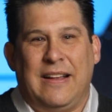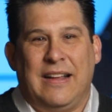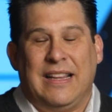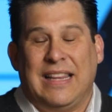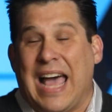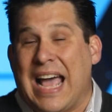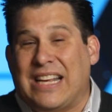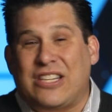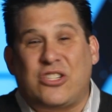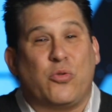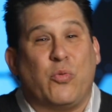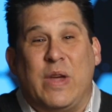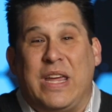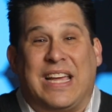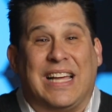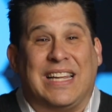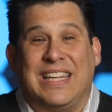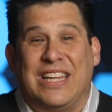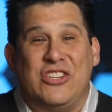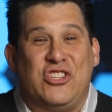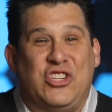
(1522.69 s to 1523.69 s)
Last week,
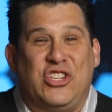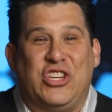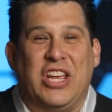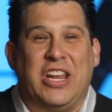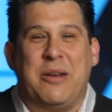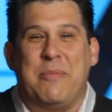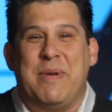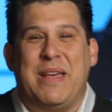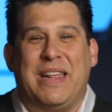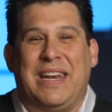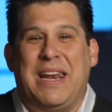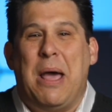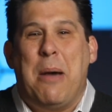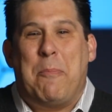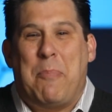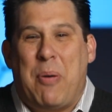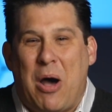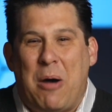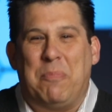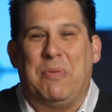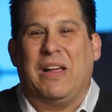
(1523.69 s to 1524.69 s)
a legitimate
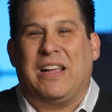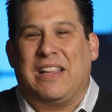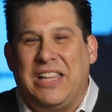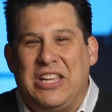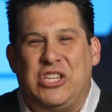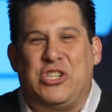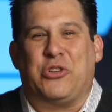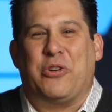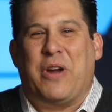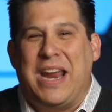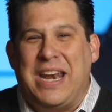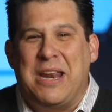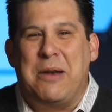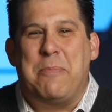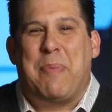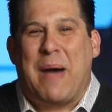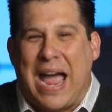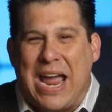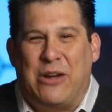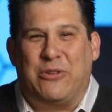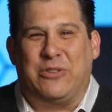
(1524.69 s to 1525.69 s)
publicly traded
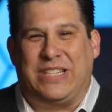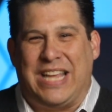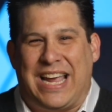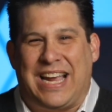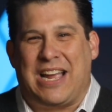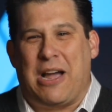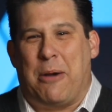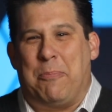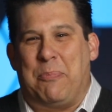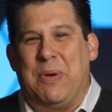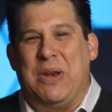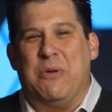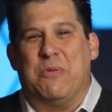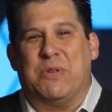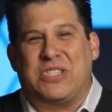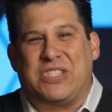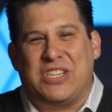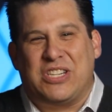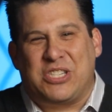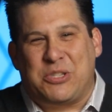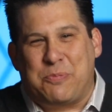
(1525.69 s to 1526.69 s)
biotech company
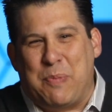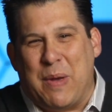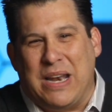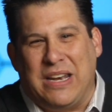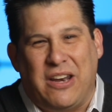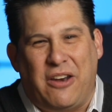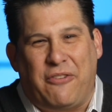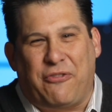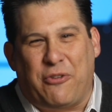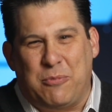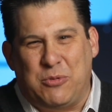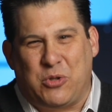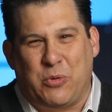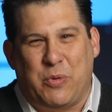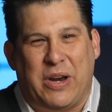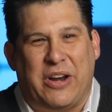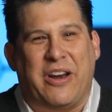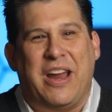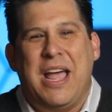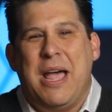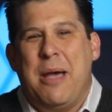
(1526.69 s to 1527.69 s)
was suspended from
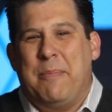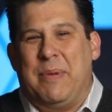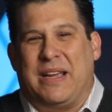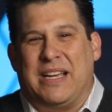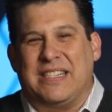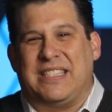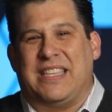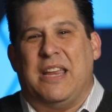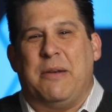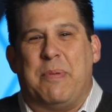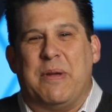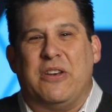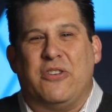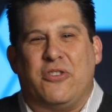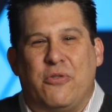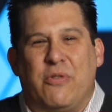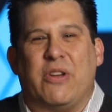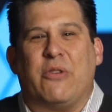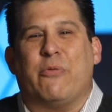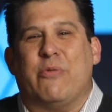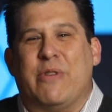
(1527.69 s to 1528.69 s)
Twitter because they'd been
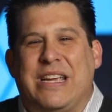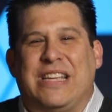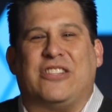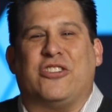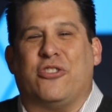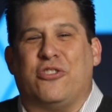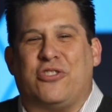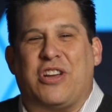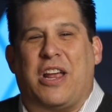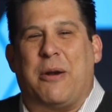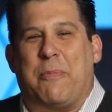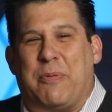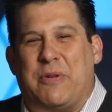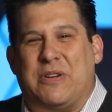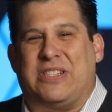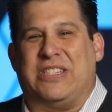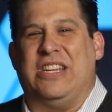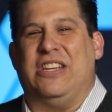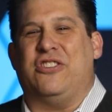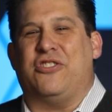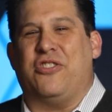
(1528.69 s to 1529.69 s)
doing research on a
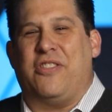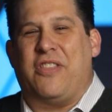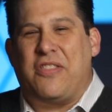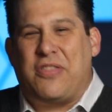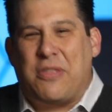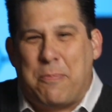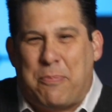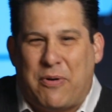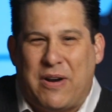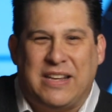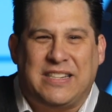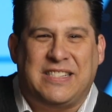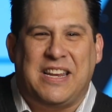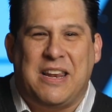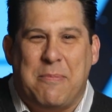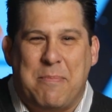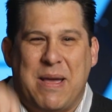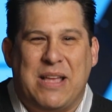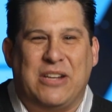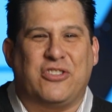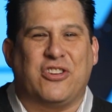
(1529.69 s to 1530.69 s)
procedure that the
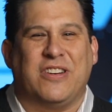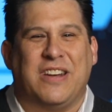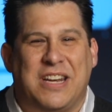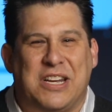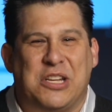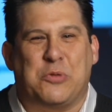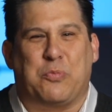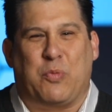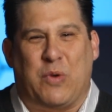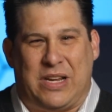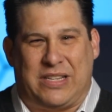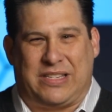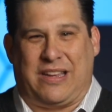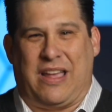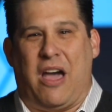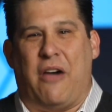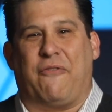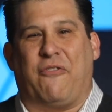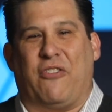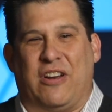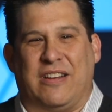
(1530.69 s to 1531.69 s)
president mentioned in his press
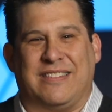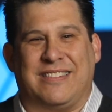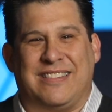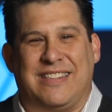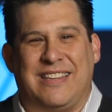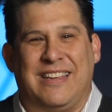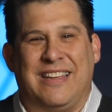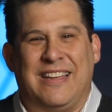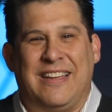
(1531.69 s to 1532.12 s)
conference.